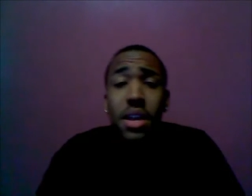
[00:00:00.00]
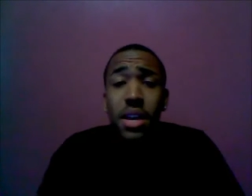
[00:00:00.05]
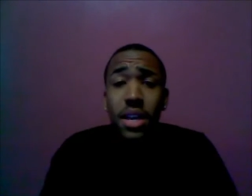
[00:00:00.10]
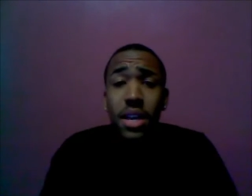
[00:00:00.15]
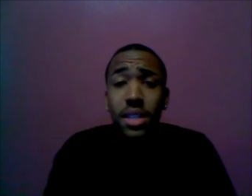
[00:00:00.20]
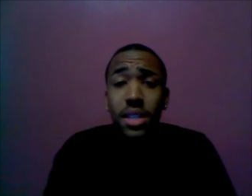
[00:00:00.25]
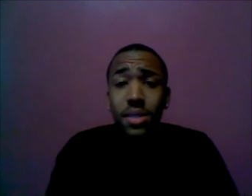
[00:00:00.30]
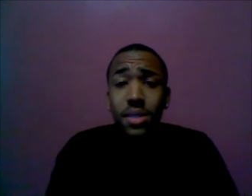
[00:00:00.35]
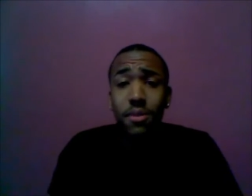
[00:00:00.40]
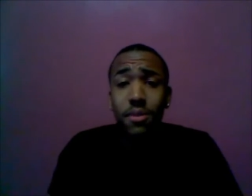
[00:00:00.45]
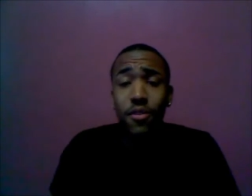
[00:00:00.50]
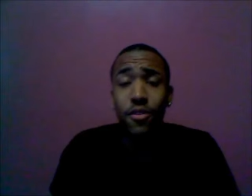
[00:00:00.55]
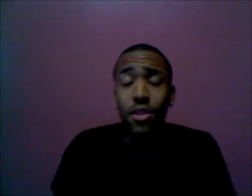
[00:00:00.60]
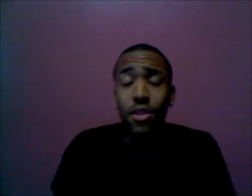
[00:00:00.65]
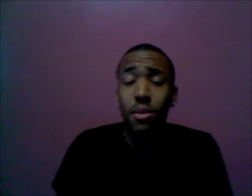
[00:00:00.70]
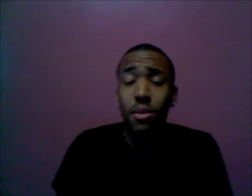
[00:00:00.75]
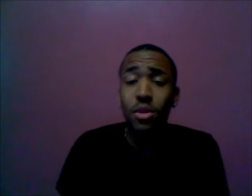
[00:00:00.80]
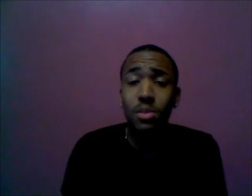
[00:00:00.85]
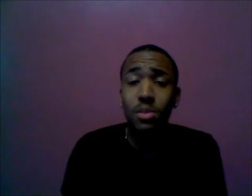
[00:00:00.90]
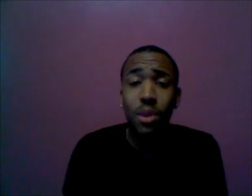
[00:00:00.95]
It, for the
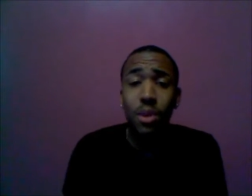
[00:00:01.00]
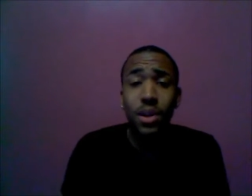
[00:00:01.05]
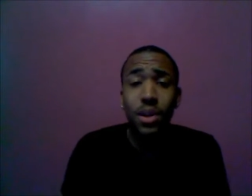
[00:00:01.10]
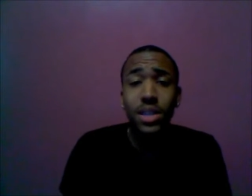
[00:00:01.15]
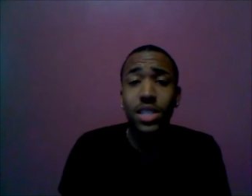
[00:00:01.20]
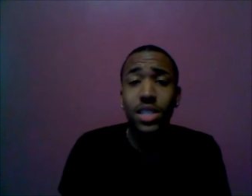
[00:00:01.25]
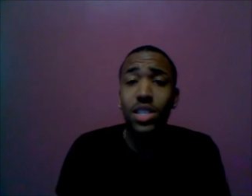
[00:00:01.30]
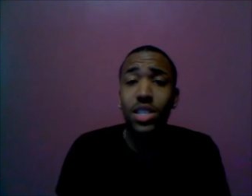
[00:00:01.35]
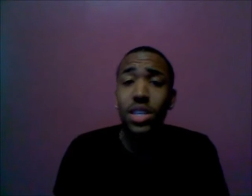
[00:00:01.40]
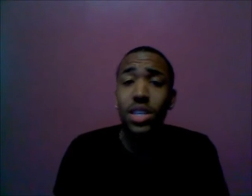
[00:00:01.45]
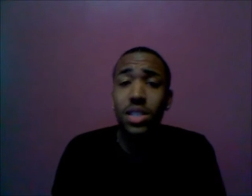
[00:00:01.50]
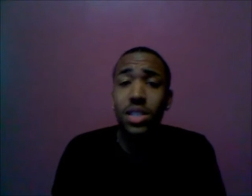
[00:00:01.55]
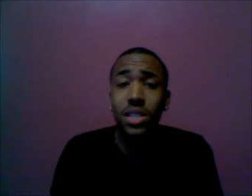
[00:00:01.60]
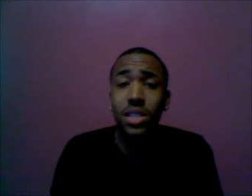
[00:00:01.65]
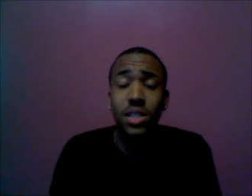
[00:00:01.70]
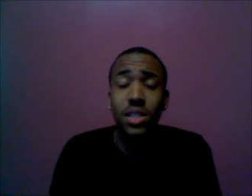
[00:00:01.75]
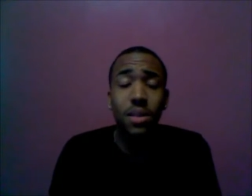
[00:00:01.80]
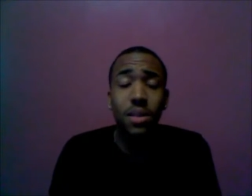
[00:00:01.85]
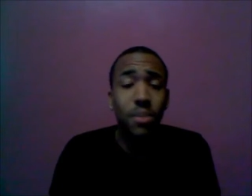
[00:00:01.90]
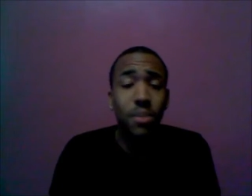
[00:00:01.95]
most part, it's just a
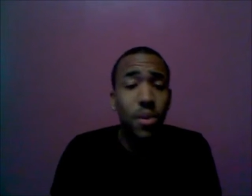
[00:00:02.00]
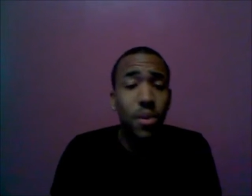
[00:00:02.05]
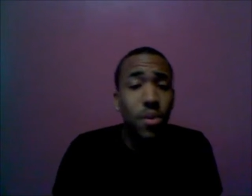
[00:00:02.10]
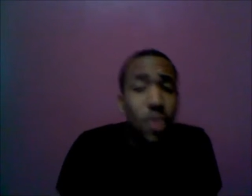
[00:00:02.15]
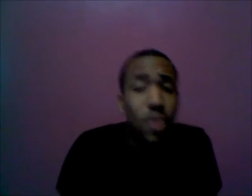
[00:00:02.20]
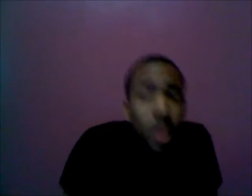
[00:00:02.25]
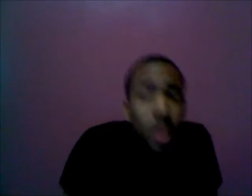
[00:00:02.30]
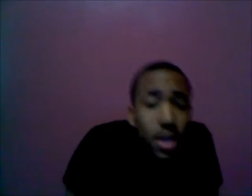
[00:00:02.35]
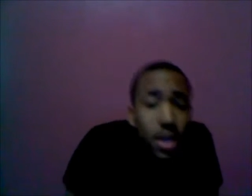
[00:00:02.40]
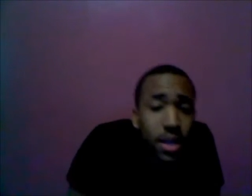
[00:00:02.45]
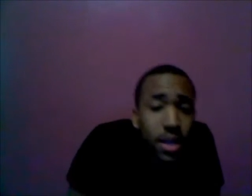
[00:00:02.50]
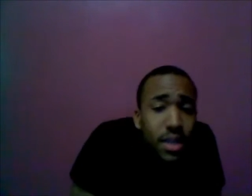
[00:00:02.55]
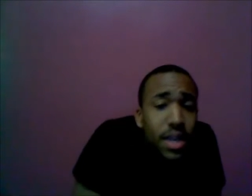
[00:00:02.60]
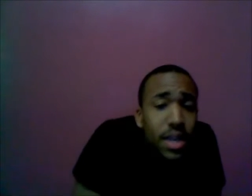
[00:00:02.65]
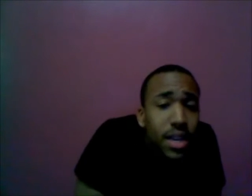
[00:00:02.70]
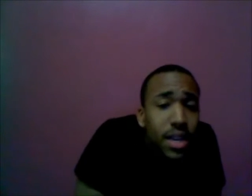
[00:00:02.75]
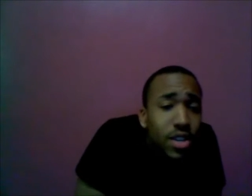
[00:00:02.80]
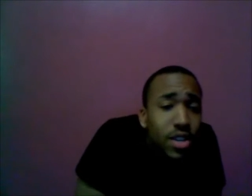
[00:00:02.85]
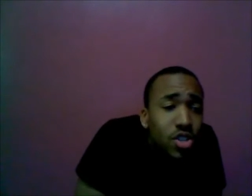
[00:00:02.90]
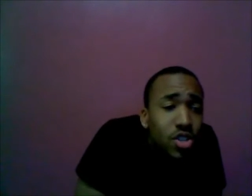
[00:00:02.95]
simple
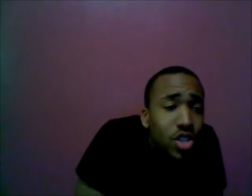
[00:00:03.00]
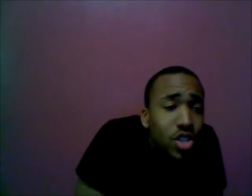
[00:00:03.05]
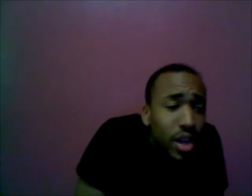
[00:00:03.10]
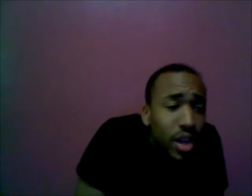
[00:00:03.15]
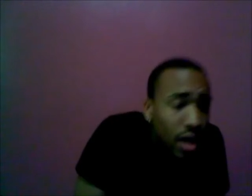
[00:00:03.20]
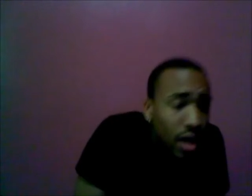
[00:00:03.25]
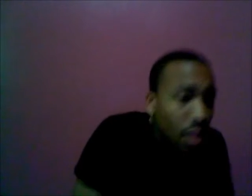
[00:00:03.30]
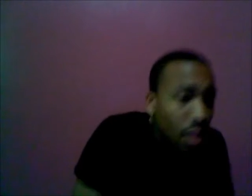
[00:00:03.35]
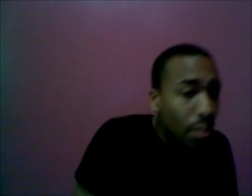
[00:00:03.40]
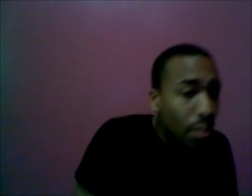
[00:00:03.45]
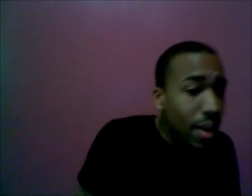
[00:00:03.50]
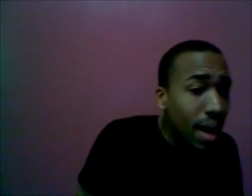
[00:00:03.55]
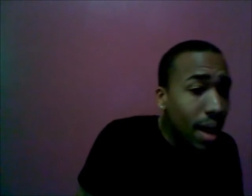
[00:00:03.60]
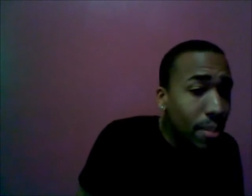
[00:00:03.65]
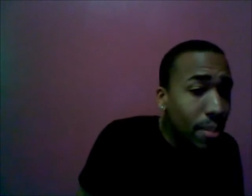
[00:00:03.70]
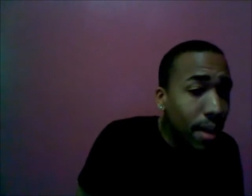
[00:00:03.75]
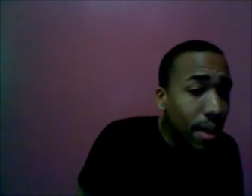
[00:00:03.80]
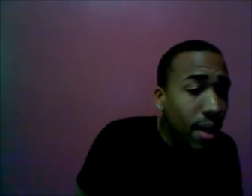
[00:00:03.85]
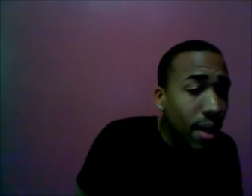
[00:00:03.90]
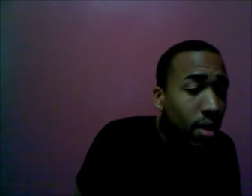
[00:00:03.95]
get in your shell,
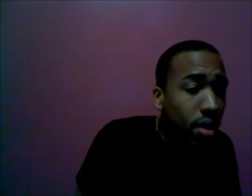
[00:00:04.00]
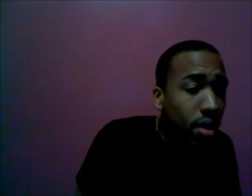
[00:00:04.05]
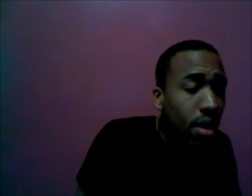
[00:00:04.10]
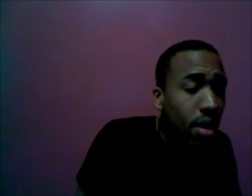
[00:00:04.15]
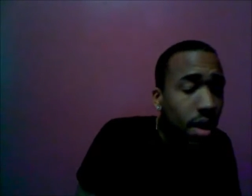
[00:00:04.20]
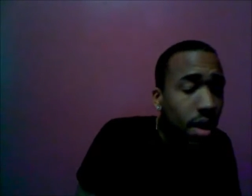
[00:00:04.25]
pop out,